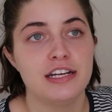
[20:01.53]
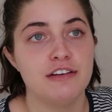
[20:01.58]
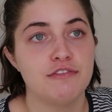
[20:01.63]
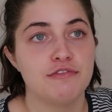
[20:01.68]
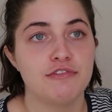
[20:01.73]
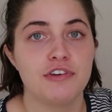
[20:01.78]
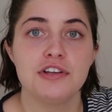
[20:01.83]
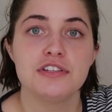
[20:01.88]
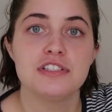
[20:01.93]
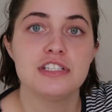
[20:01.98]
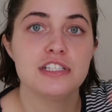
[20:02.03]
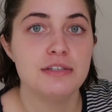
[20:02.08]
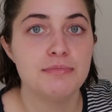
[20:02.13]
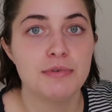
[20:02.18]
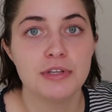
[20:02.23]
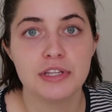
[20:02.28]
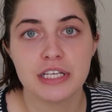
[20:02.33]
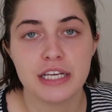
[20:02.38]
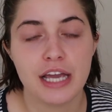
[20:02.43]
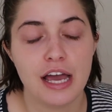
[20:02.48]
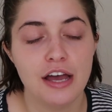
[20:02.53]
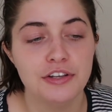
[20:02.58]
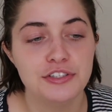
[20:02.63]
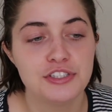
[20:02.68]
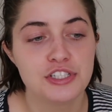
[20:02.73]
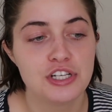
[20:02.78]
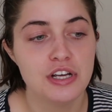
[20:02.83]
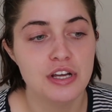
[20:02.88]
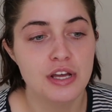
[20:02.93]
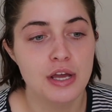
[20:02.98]
I didn't fall asleep on the
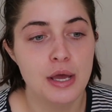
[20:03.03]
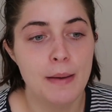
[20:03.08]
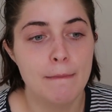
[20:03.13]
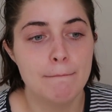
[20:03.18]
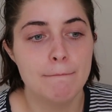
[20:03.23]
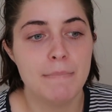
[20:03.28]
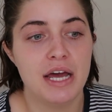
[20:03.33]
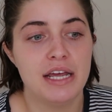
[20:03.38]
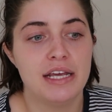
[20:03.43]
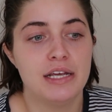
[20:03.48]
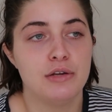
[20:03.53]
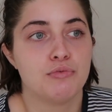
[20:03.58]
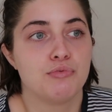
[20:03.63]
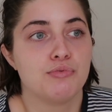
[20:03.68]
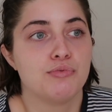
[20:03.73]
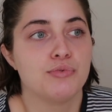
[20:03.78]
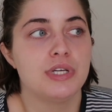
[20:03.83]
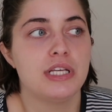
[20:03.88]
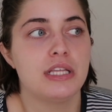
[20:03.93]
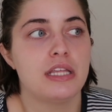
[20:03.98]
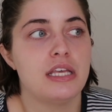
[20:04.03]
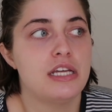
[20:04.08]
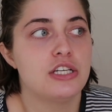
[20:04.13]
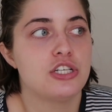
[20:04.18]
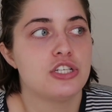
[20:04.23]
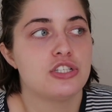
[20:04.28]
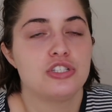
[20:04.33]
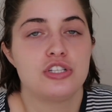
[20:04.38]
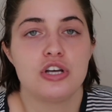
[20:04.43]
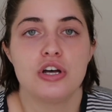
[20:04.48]
couch, but it really
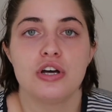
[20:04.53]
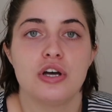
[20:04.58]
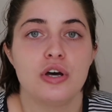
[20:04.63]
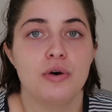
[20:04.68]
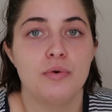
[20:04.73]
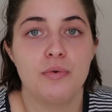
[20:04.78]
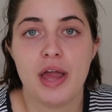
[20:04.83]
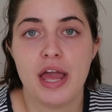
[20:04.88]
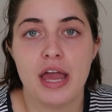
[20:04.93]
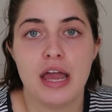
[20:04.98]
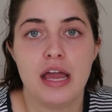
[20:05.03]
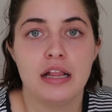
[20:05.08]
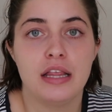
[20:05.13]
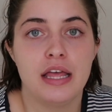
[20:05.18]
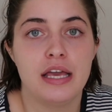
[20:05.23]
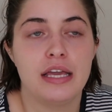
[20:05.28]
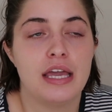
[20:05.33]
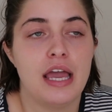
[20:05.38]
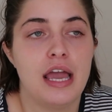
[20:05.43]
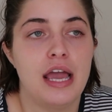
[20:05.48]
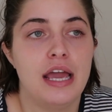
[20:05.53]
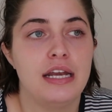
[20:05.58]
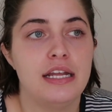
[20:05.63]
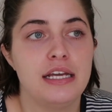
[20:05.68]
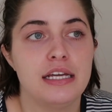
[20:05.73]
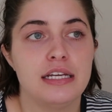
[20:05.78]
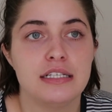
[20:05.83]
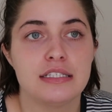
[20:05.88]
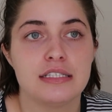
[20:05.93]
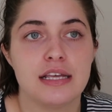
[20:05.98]
just took away like
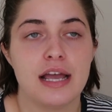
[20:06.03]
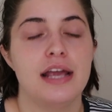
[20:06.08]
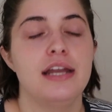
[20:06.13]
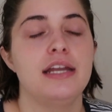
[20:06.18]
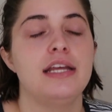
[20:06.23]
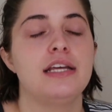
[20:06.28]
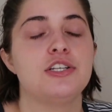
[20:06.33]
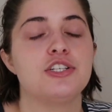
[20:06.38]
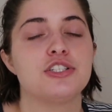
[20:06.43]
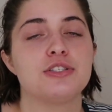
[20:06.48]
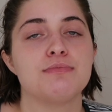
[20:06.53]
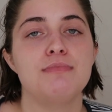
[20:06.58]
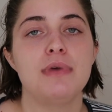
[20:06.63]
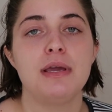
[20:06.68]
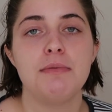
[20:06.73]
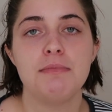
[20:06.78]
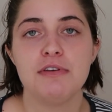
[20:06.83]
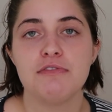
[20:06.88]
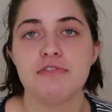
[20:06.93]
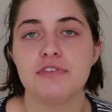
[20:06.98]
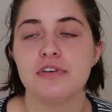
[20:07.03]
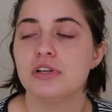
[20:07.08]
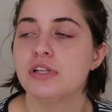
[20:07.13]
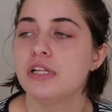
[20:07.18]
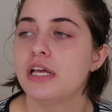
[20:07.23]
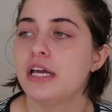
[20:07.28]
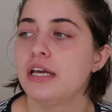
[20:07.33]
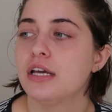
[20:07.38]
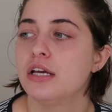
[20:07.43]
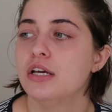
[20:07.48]
any anxiety and just made me feel
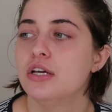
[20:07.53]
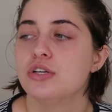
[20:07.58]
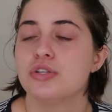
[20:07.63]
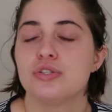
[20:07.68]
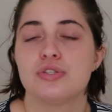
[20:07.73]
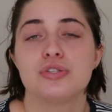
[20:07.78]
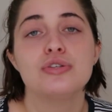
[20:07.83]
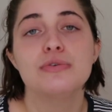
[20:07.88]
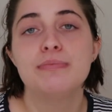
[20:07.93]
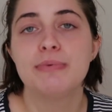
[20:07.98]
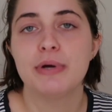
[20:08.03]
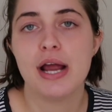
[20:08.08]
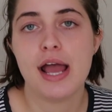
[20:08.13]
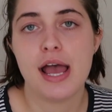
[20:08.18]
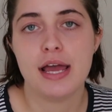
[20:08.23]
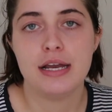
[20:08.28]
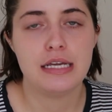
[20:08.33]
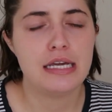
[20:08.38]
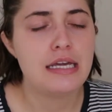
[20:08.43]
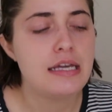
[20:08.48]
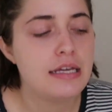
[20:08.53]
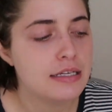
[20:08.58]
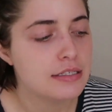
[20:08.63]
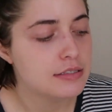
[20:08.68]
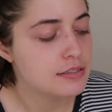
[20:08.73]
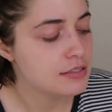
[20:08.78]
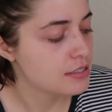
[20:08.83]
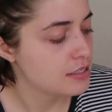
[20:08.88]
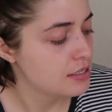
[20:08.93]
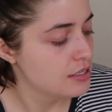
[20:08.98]
like super at
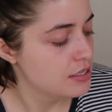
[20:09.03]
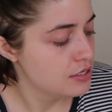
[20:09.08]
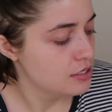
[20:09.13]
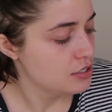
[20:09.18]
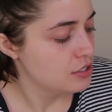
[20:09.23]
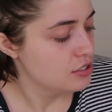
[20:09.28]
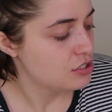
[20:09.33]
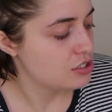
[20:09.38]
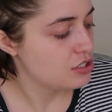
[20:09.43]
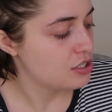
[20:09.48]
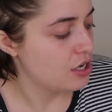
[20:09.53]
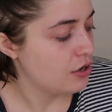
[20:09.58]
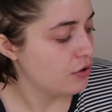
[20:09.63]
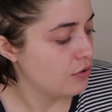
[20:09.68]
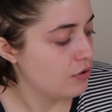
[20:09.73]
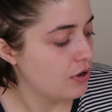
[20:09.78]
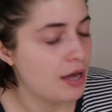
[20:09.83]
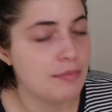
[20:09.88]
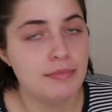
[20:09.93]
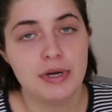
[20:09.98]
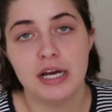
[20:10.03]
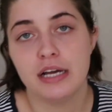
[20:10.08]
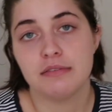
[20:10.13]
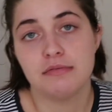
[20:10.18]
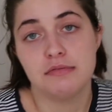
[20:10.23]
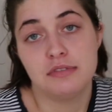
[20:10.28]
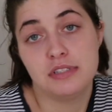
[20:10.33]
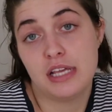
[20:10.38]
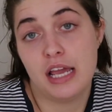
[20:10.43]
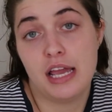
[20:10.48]
ease. So I'm
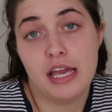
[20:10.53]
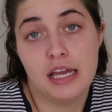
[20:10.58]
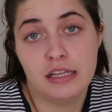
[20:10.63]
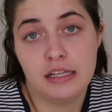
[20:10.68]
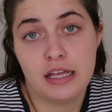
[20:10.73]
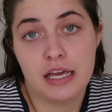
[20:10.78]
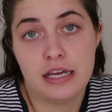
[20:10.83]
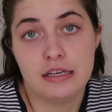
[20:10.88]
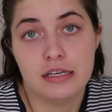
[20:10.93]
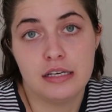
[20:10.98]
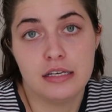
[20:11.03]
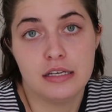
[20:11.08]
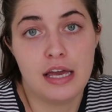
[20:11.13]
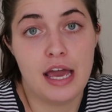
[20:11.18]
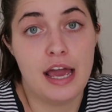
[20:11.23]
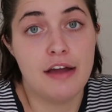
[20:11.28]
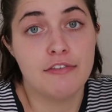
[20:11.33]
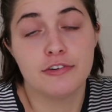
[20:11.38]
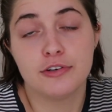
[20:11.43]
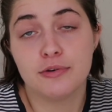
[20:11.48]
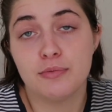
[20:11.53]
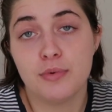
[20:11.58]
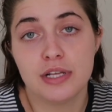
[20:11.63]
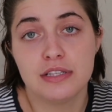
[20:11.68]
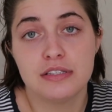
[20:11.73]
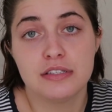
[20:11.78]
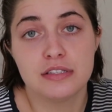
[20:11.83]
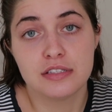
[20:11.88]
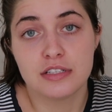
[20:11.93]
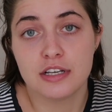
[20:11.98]
not saying like
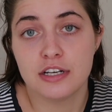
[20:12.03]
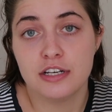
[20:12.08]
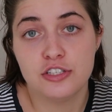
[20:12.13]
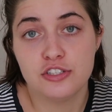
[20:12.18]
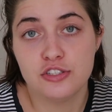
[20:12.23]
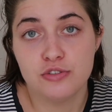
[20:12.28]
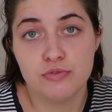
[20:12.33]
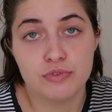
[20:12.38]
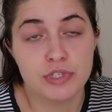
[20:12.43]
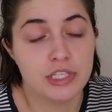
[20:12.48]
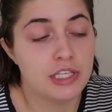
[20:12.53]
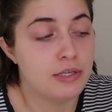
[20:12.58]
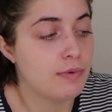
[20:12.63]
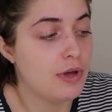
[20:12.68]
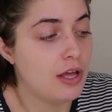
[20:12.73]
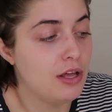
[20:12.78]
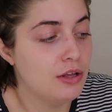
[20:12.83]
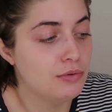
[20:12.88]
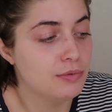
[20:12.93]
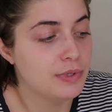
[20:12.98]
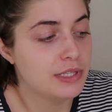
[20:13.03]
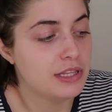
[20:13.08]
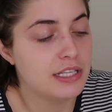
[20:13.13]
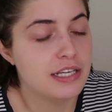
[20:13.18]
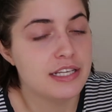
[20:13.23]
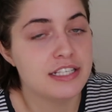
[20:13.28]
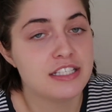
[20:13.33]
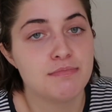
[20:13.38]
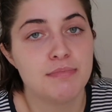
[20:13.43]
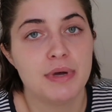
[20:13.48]
everyone's gonna do really well with
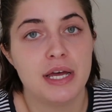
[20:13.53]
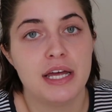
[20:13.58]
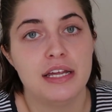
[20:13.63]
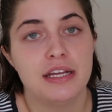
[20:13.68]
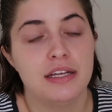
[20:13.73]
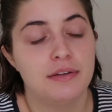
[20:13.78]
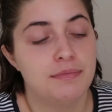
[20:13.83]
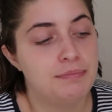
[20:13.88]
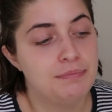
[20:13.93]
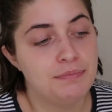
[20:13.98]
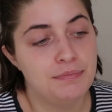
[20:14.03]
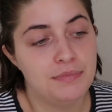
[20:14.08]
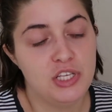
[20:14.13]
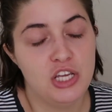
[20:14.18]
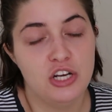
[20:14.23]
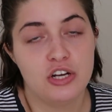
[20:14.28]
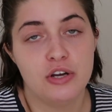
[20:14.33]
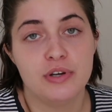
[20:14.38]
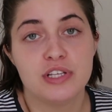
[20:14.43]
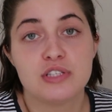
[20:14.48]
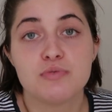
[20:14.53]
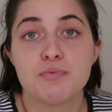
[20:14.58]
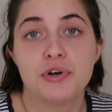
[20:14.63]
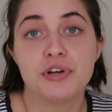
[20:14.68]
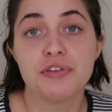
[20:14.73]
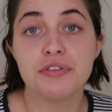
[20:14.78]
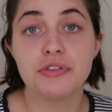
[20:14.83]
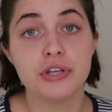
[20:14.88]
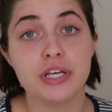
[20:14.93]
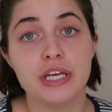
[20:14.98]
this, but you know, it's
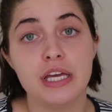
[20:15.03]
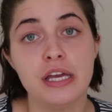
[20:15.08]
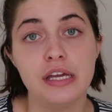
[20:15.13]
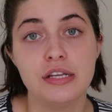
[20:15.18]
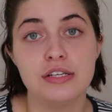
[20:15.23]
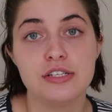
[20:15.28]
worth looking